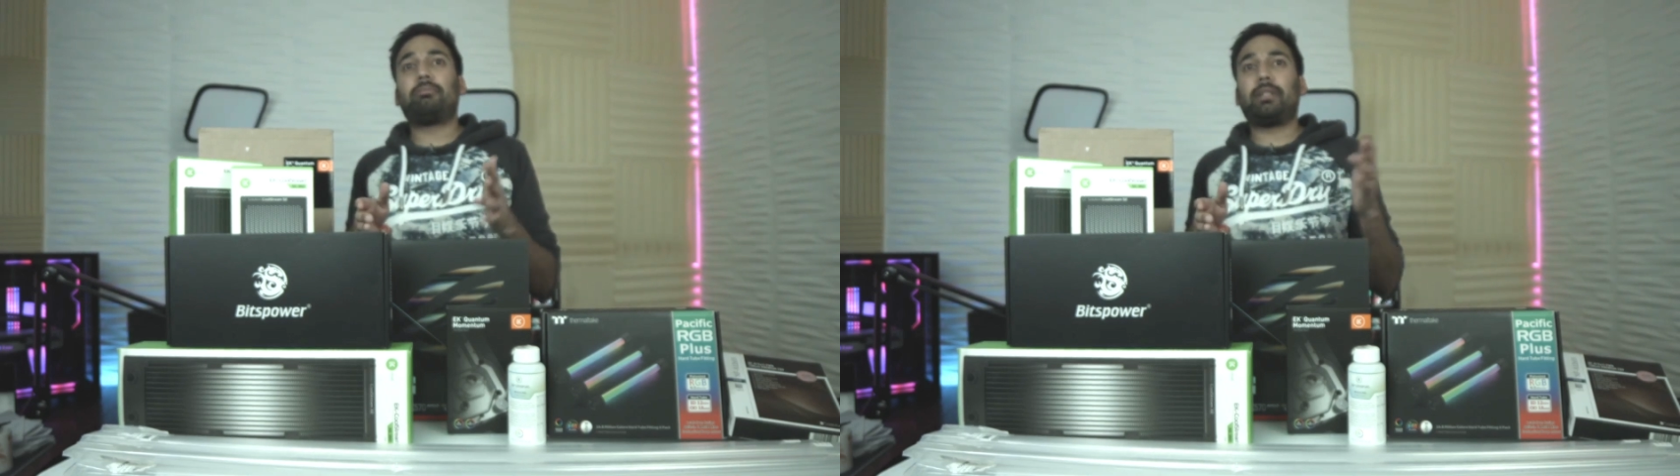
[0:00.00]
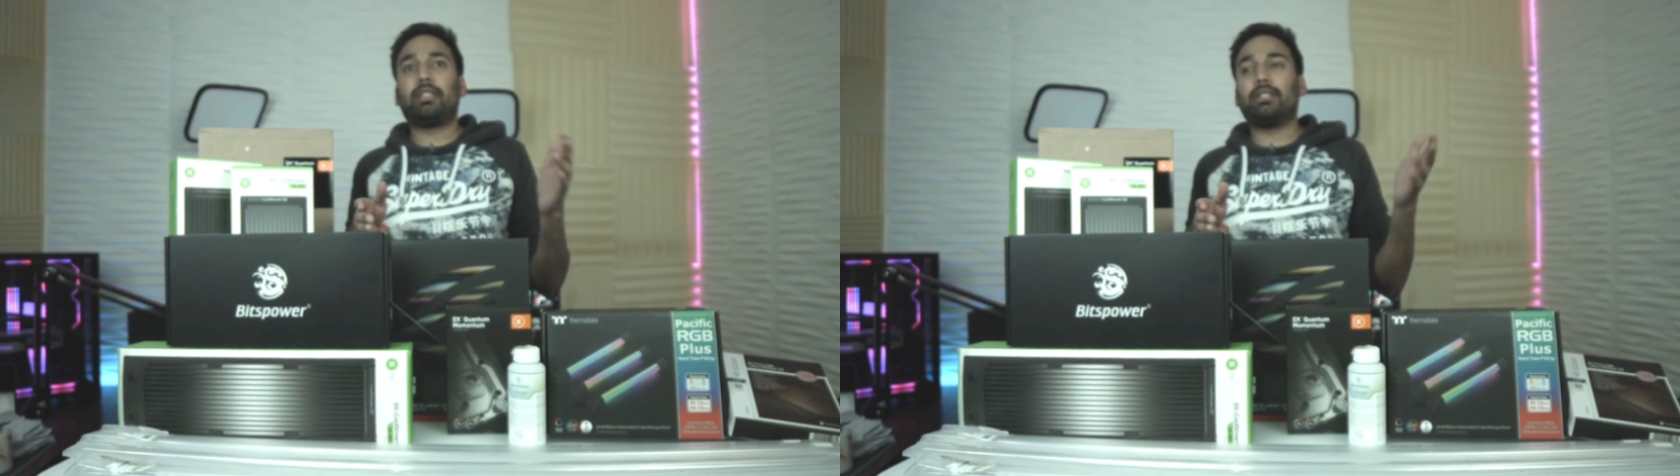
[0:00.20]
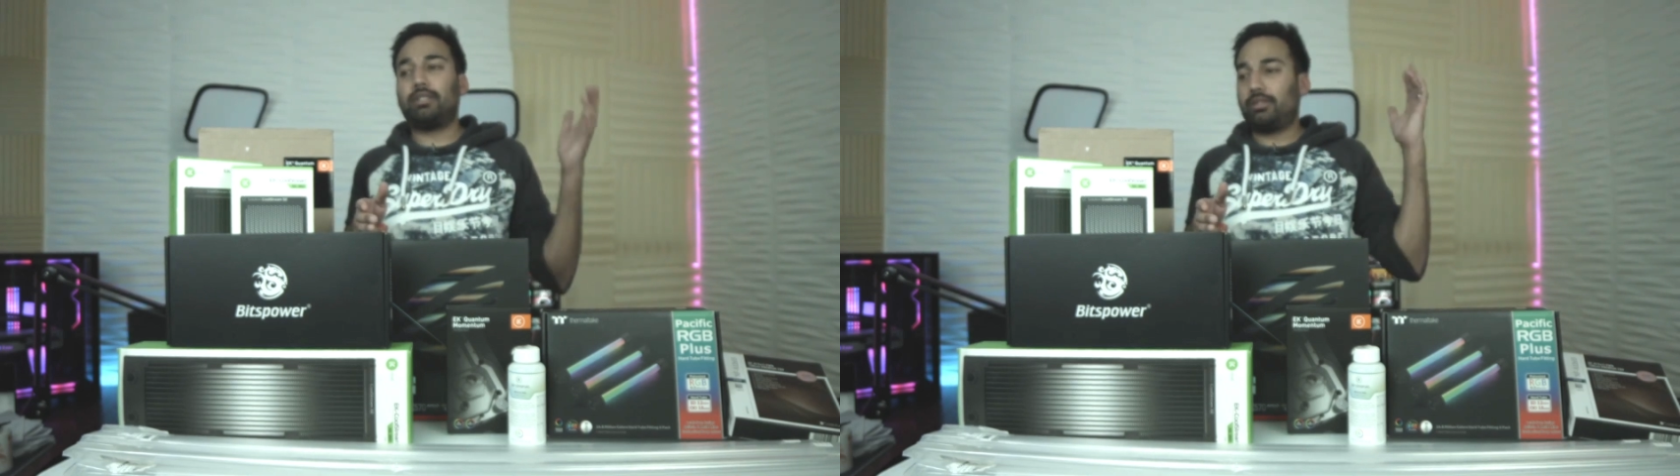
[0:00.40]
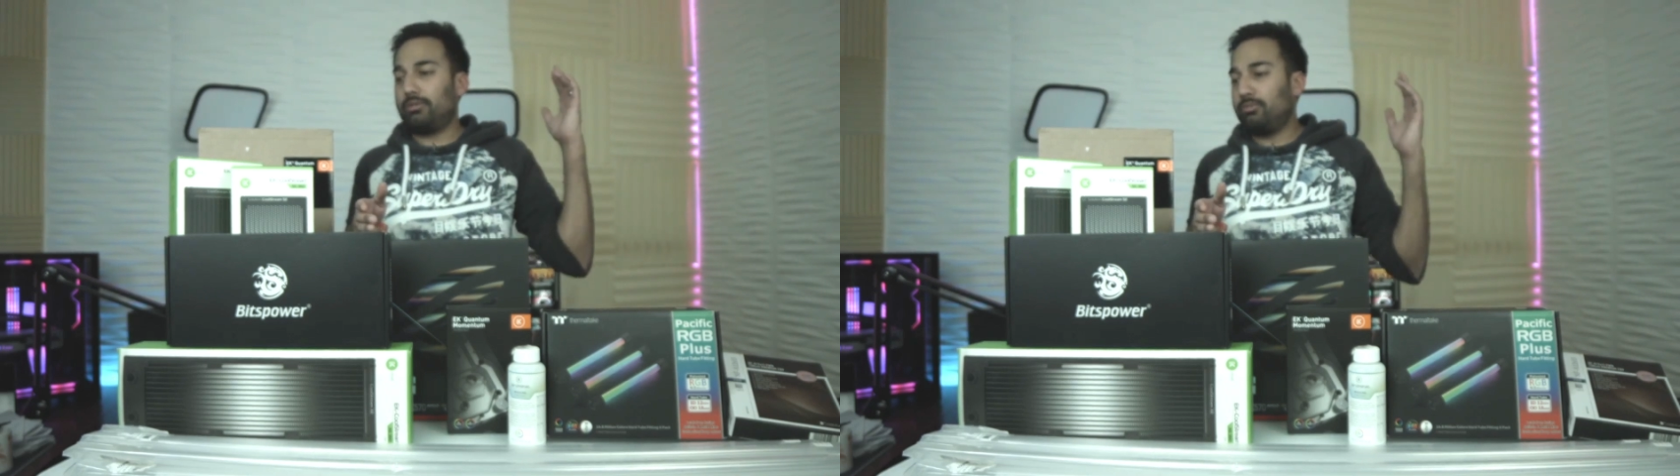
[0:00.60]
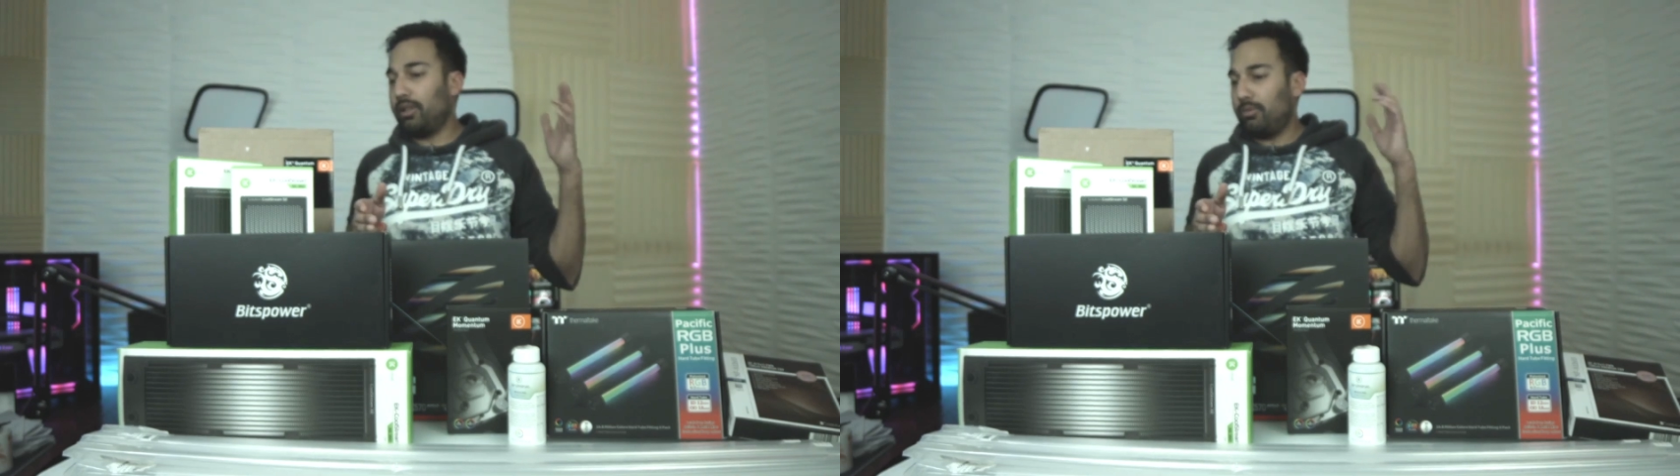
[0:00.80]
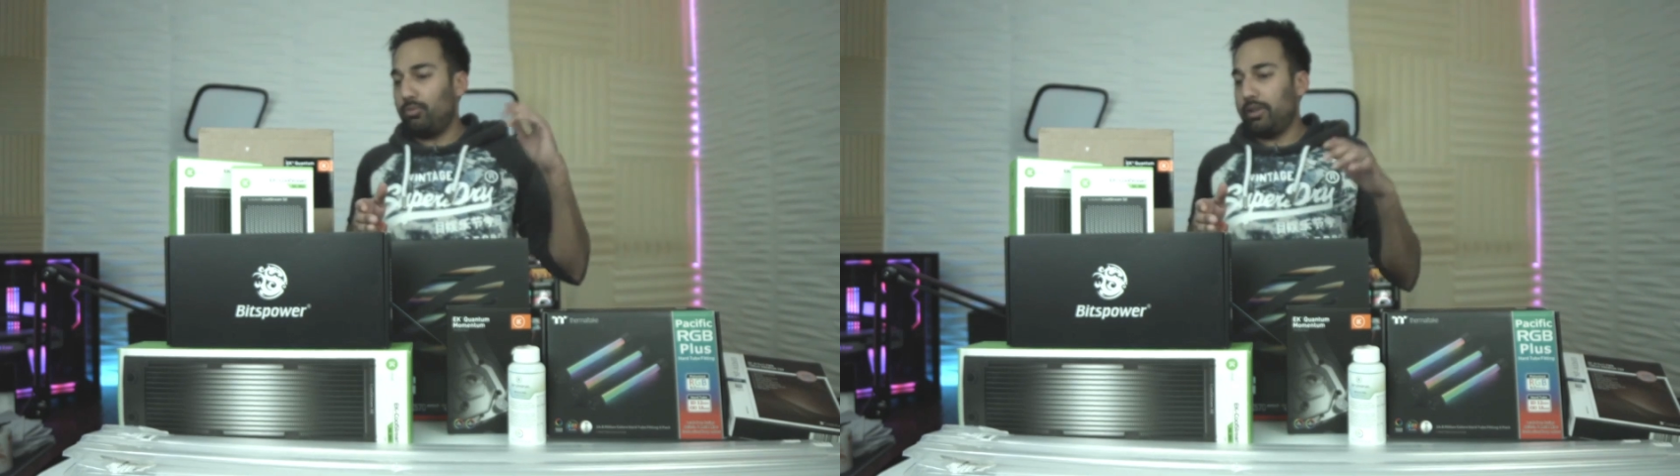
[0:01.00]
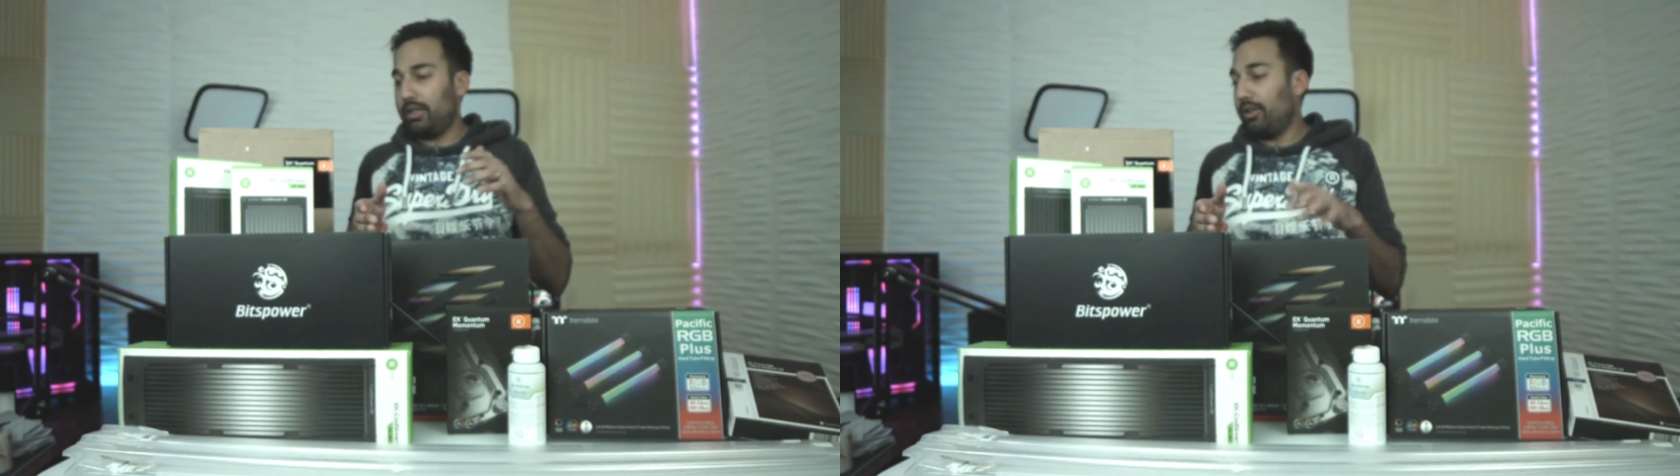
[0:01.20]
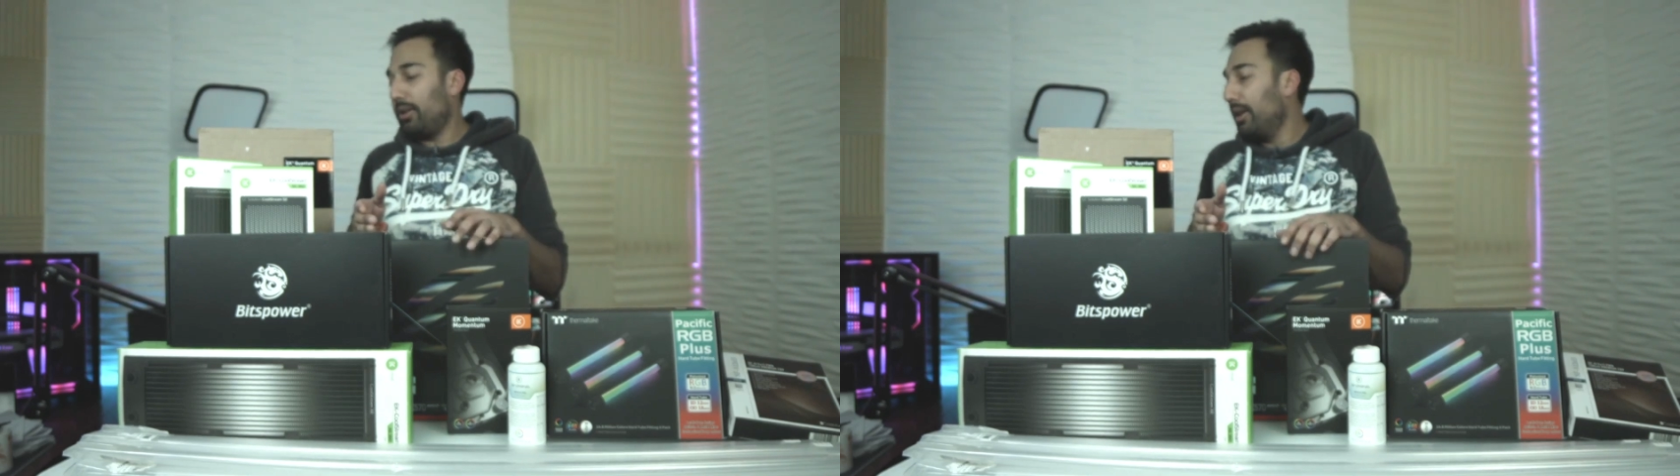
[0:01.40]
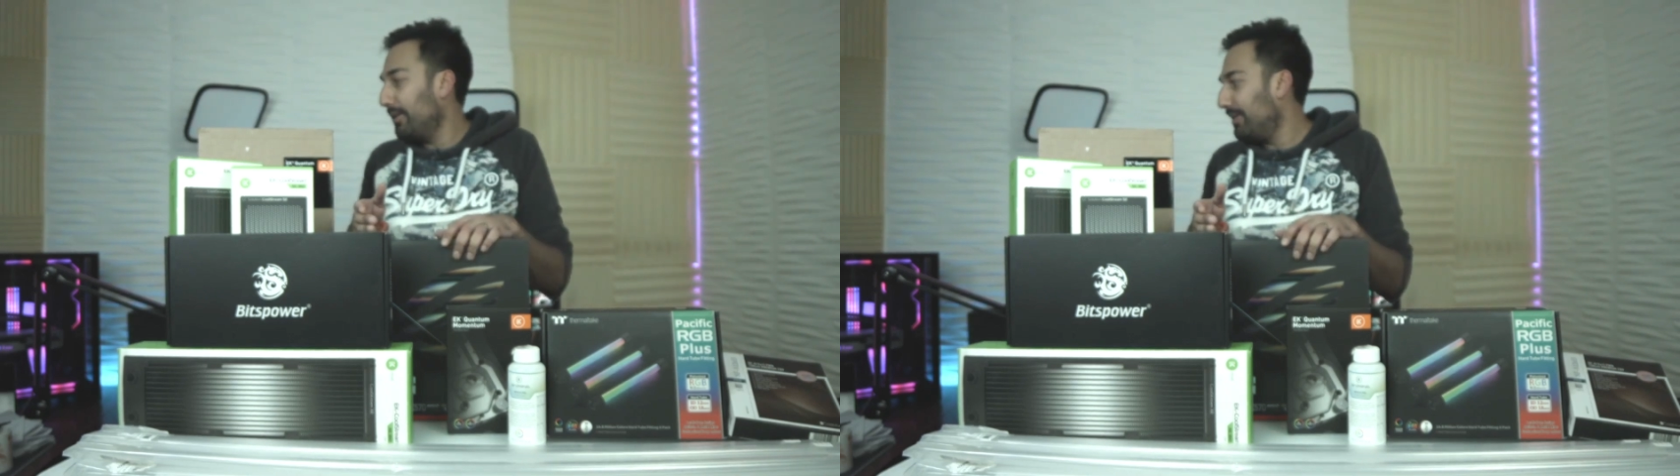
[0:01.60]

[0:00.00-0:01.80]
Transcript: because we do